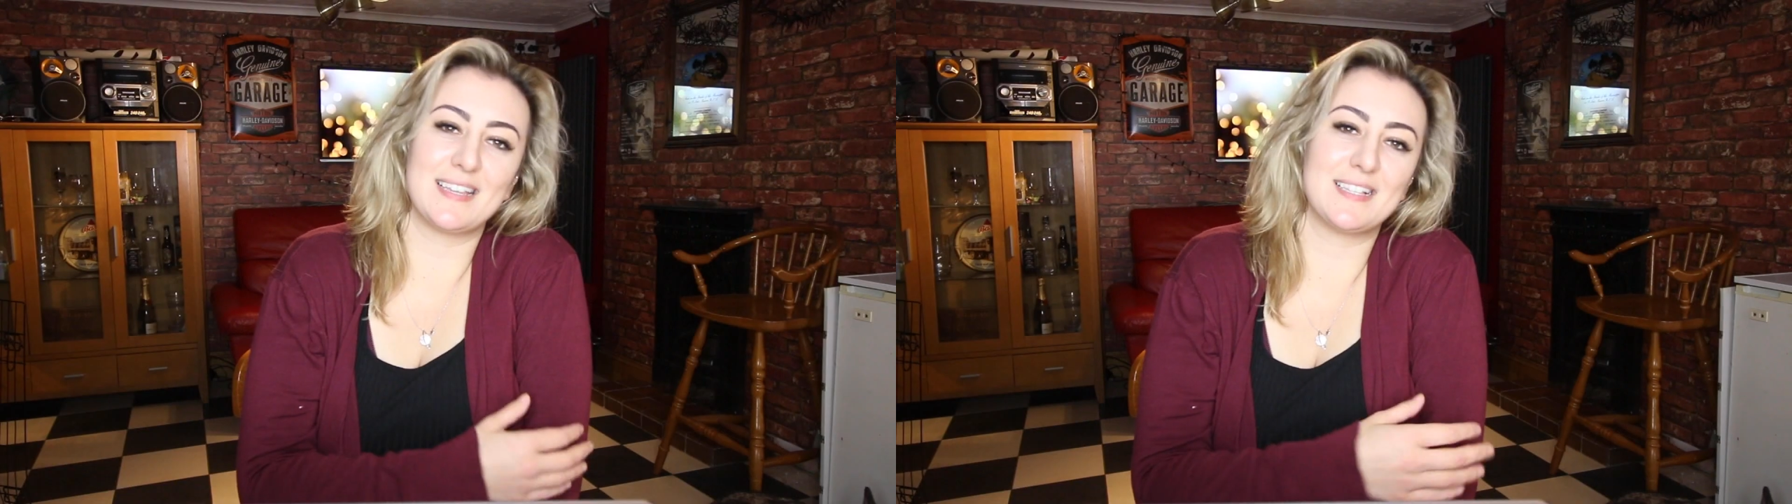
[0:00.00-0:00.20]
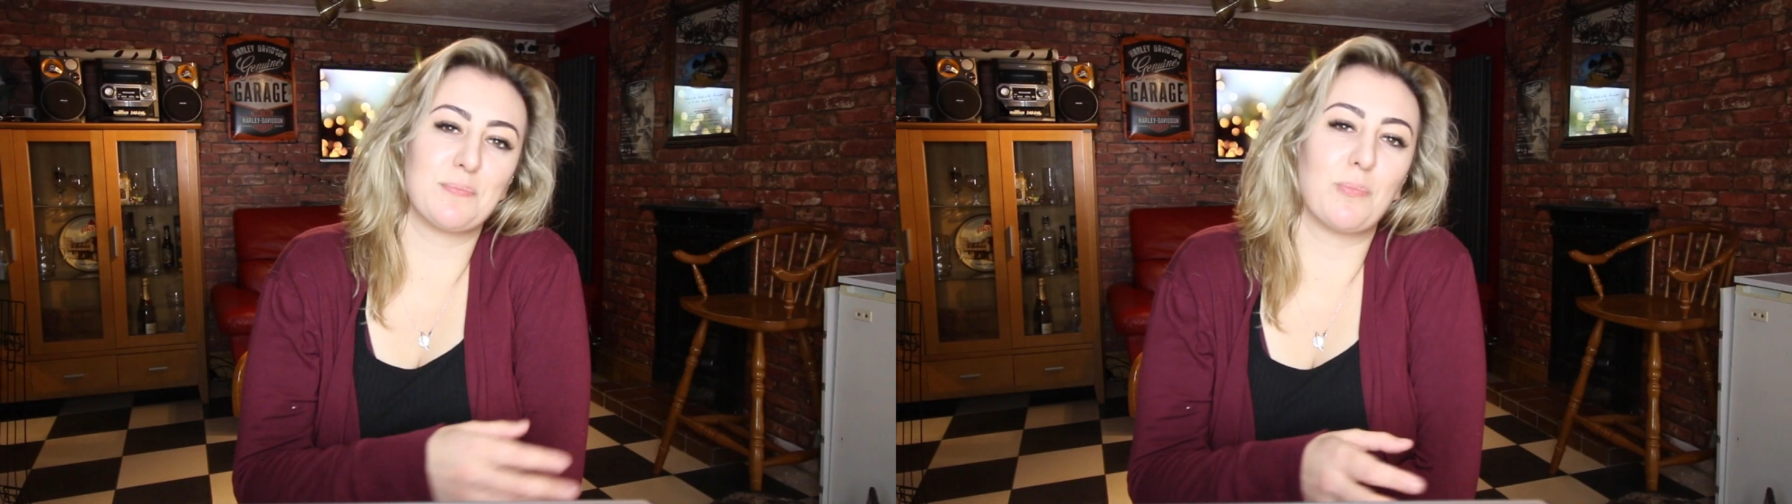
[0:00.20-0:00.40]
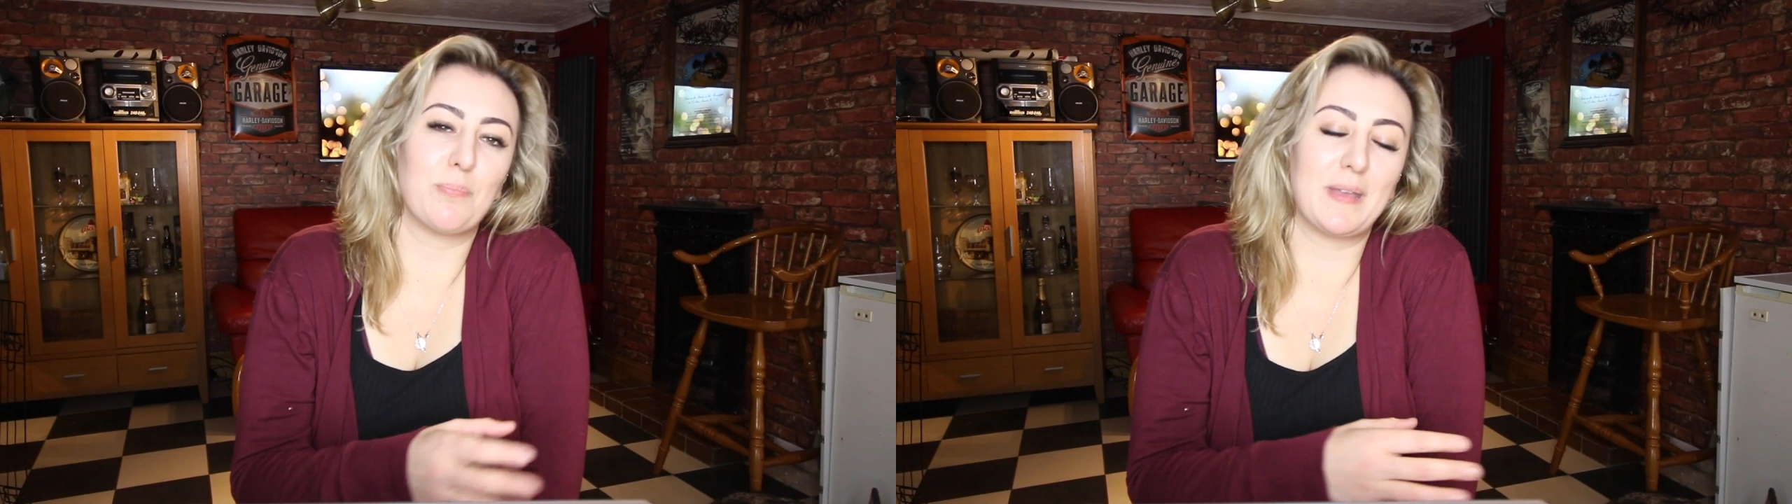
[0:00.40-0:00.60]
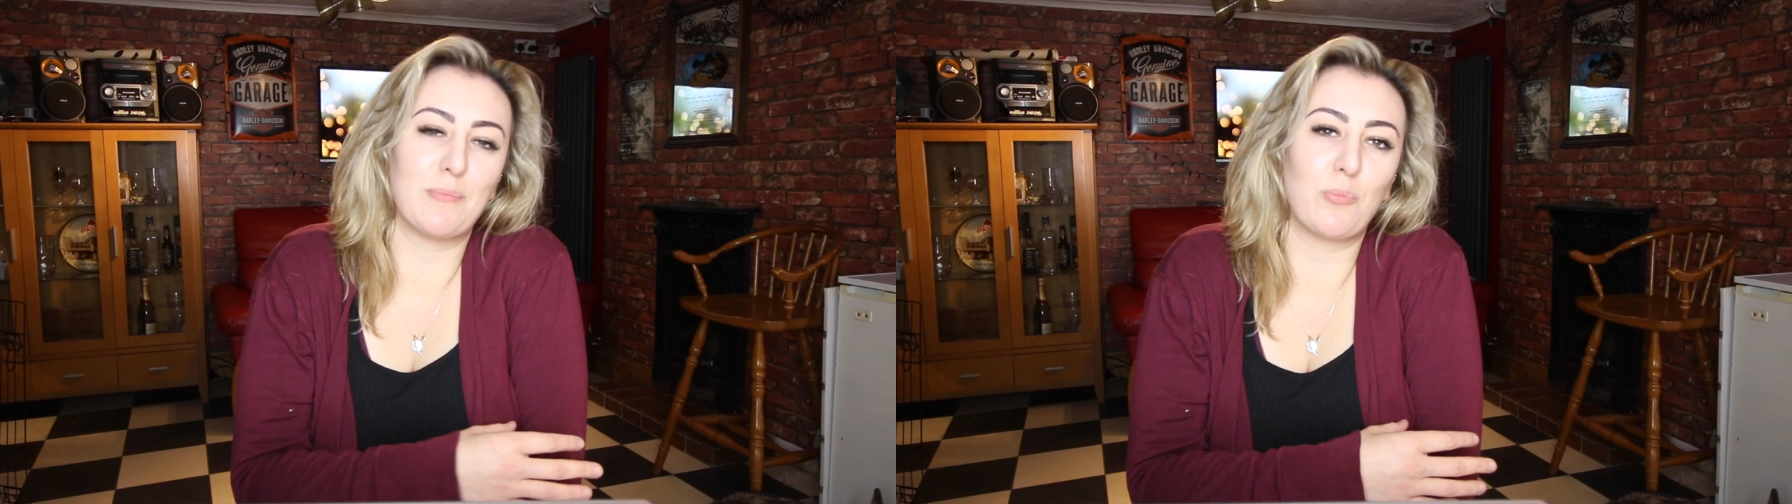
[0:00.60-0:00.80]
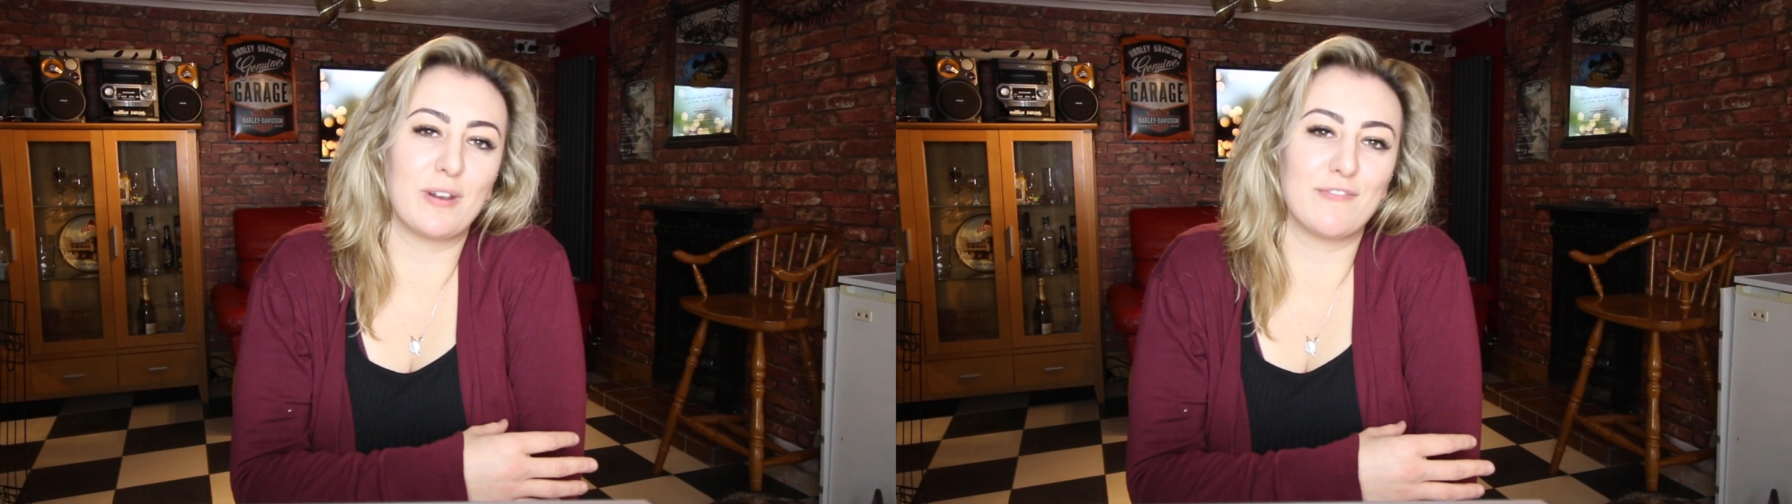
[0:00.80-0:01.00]
this
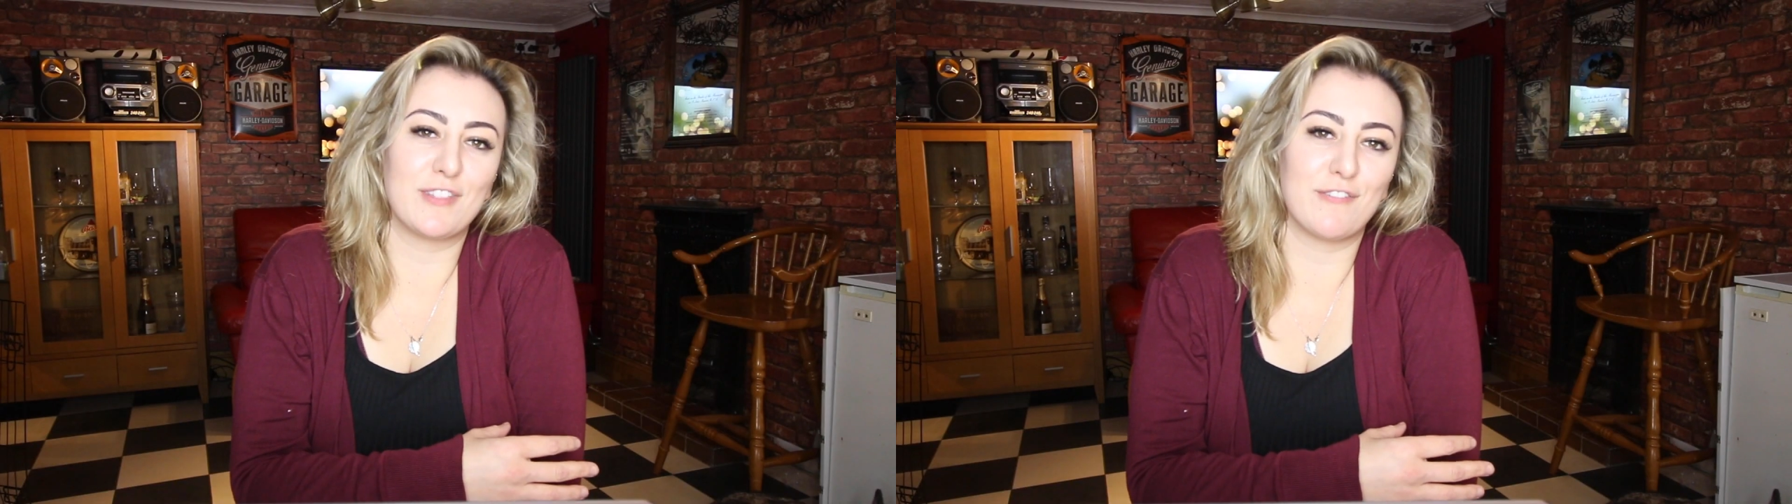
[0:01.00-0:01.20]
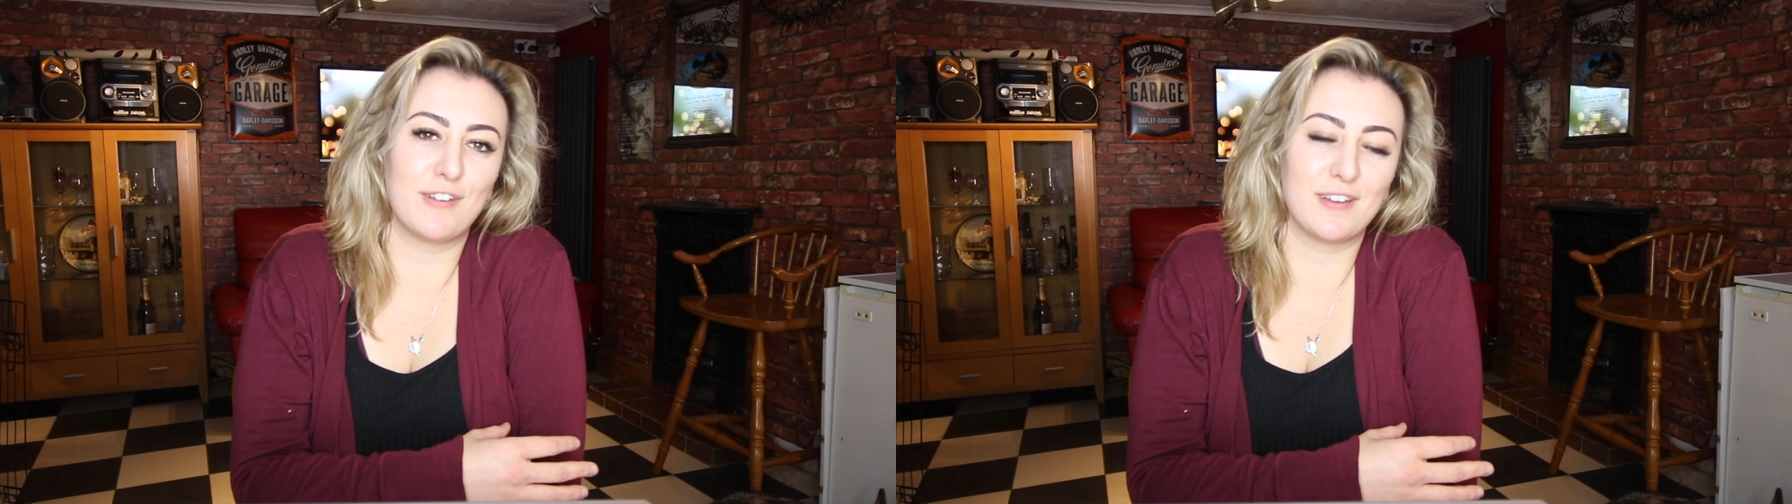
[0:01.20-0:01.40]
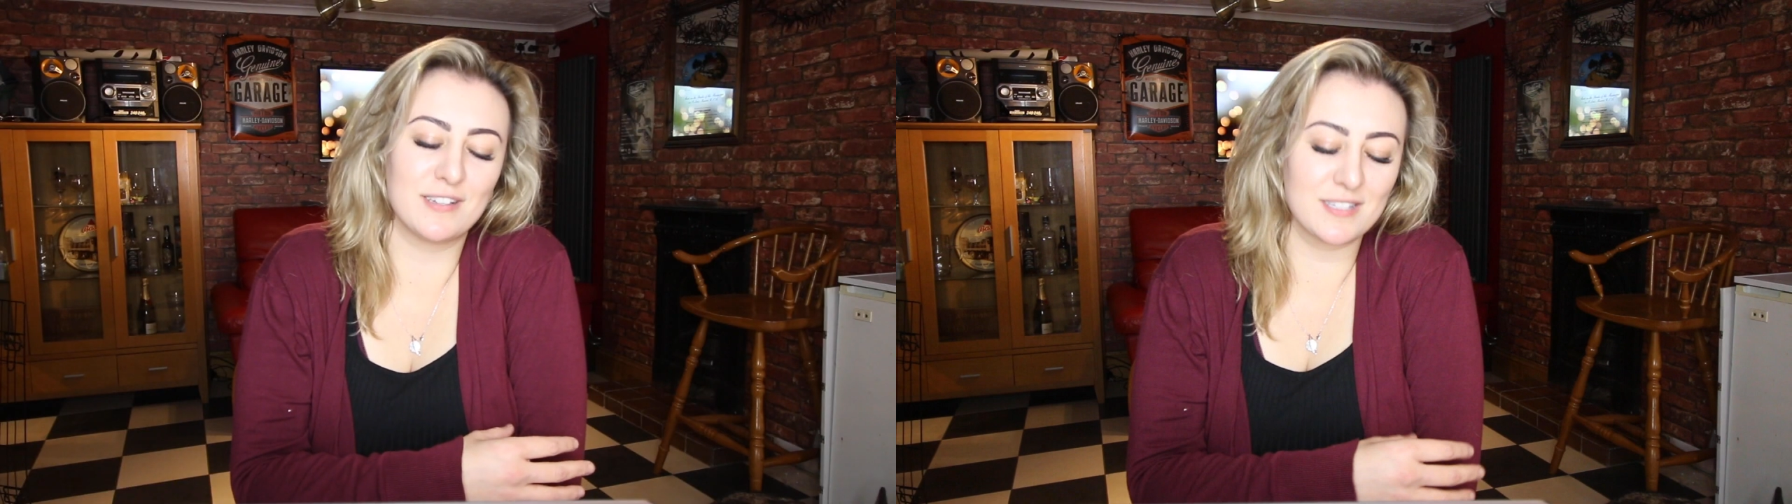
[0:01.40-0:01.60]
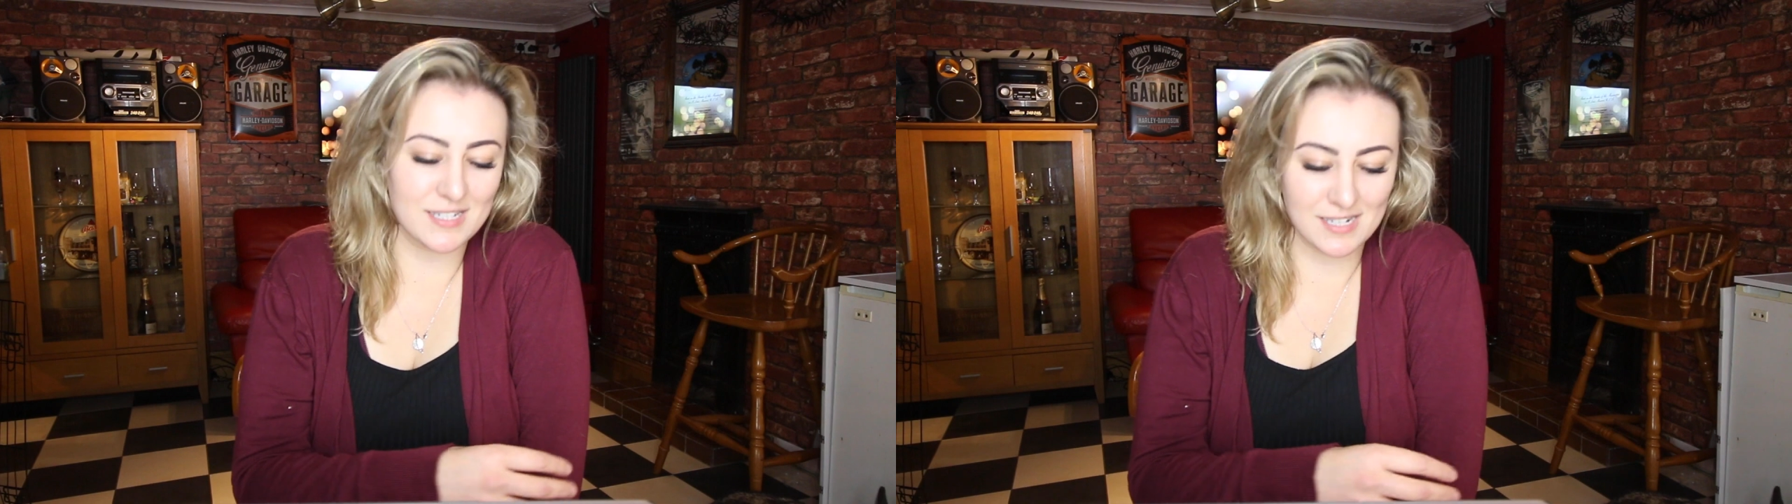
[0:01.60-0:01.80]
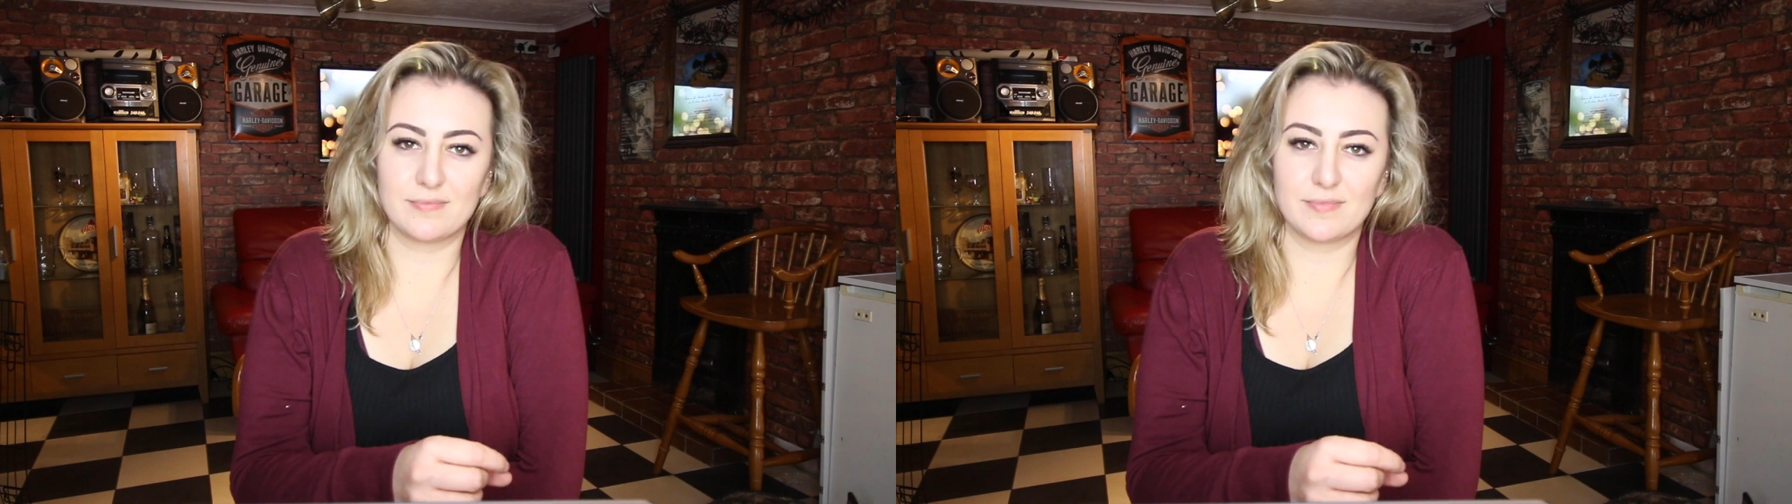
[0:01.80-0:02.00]
being one of the first.